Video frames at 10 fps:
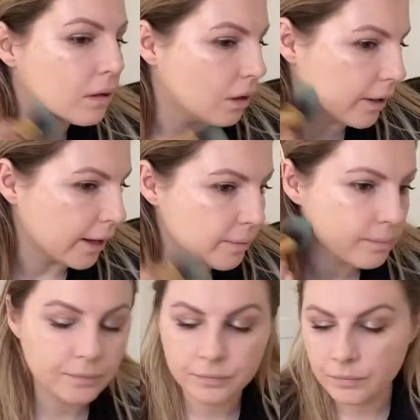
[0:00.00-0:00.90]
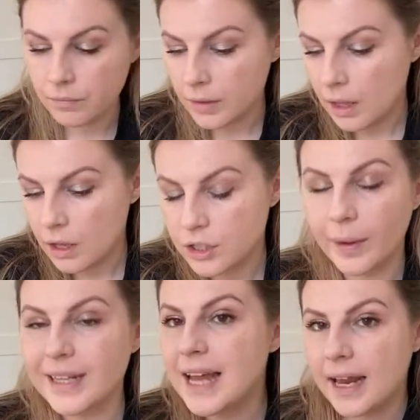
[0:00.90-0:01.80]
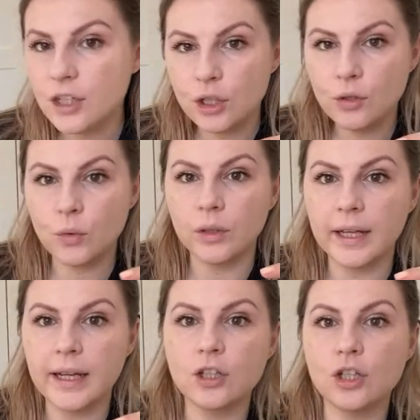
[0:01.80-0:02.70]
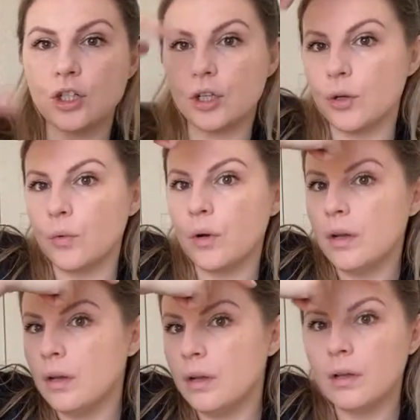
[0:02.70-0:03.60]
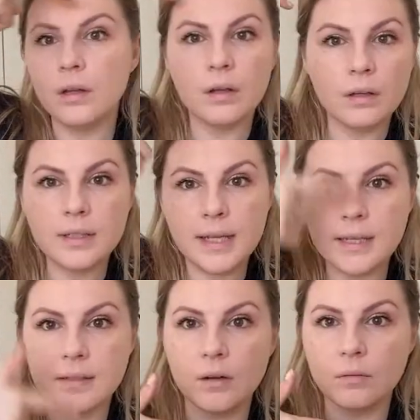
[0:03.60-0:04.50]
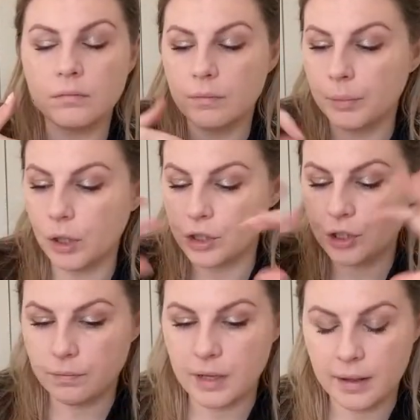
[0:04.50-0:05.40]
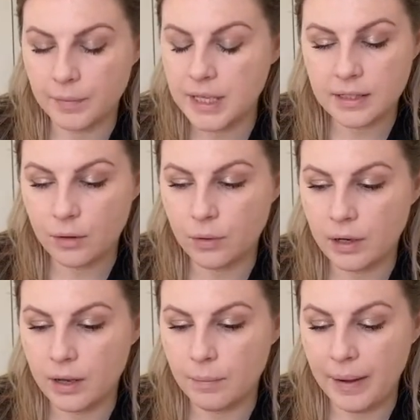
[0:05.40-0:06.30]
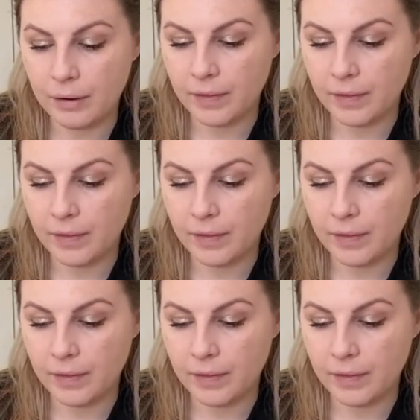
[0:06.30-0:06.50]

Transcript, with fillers: Okay, so I tend usually to do T-Zone blush, um, T-Zone um, powder,